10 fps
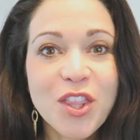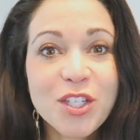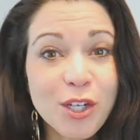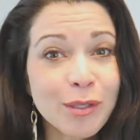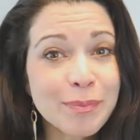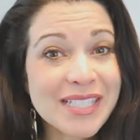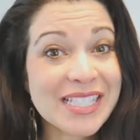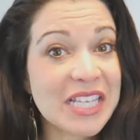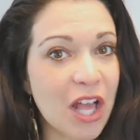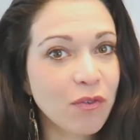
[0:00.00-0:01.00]
The term
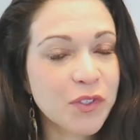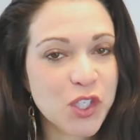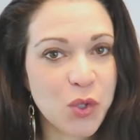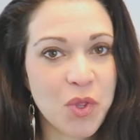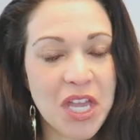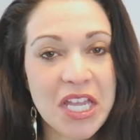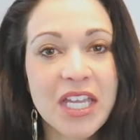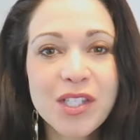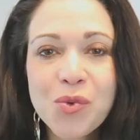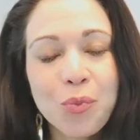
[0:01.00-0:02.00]

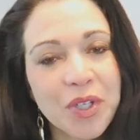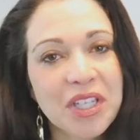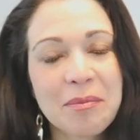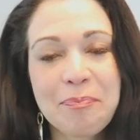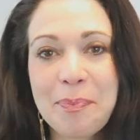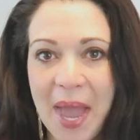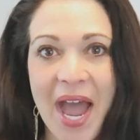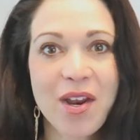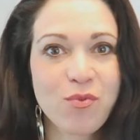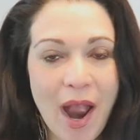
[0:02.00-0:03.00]
self-soothing gets a really
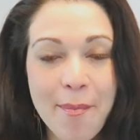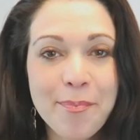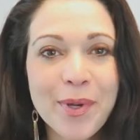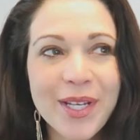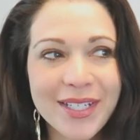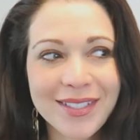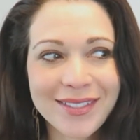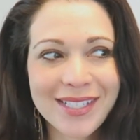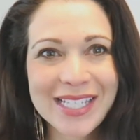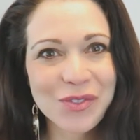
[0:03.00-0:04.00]
bad rep, but
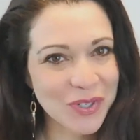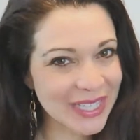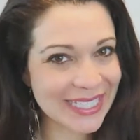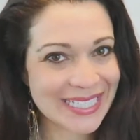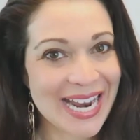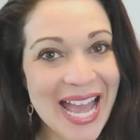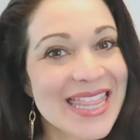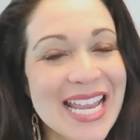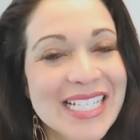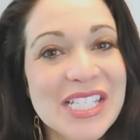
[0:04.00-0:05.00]
it's really
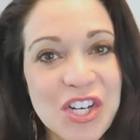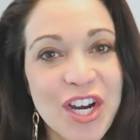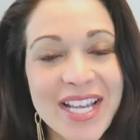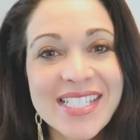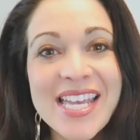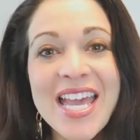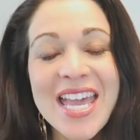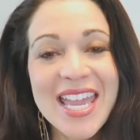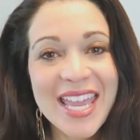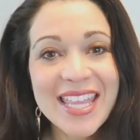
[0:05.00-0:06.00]
not that serious.
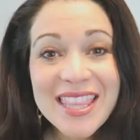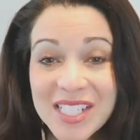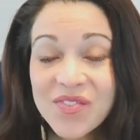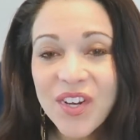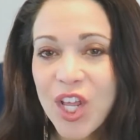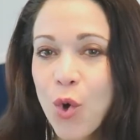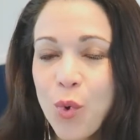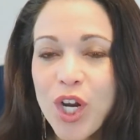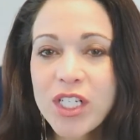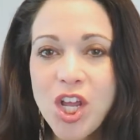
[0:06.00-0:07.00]
In this video,
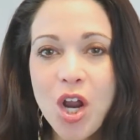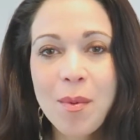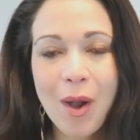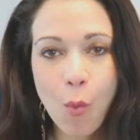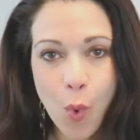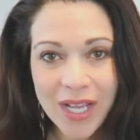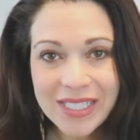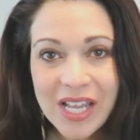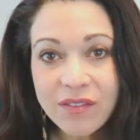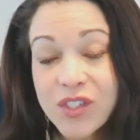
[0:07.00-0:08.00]
we're gonna talk about
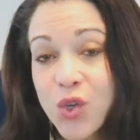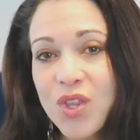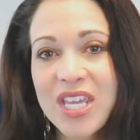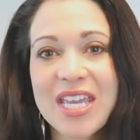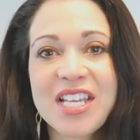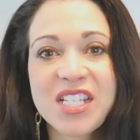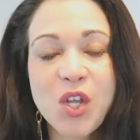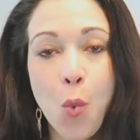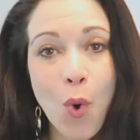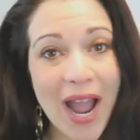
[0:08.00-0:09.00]
what self-soothing
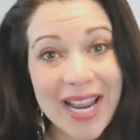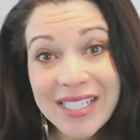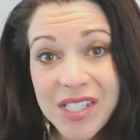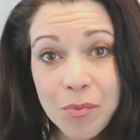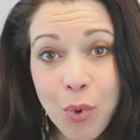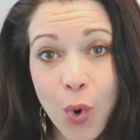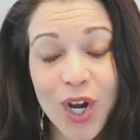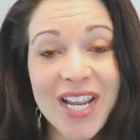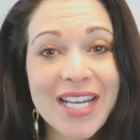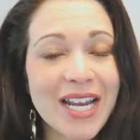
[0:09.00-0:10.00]
is, why it's
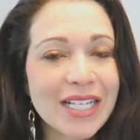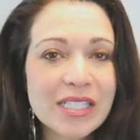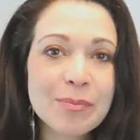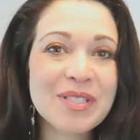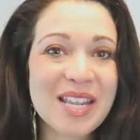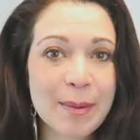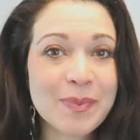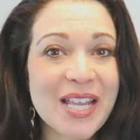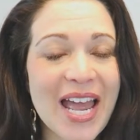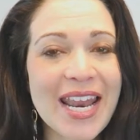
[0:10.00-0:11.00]
important, and some
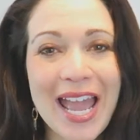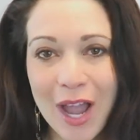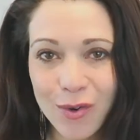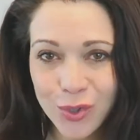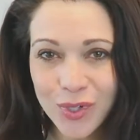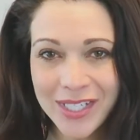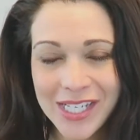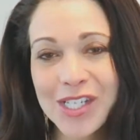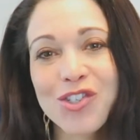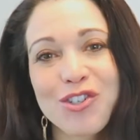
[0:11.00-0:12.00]
tips on how you can
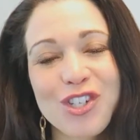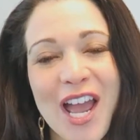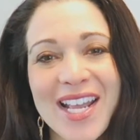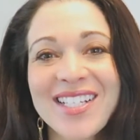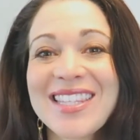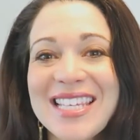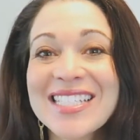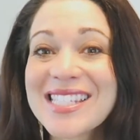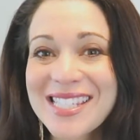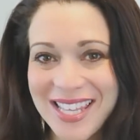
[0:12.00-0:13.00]
teach your child this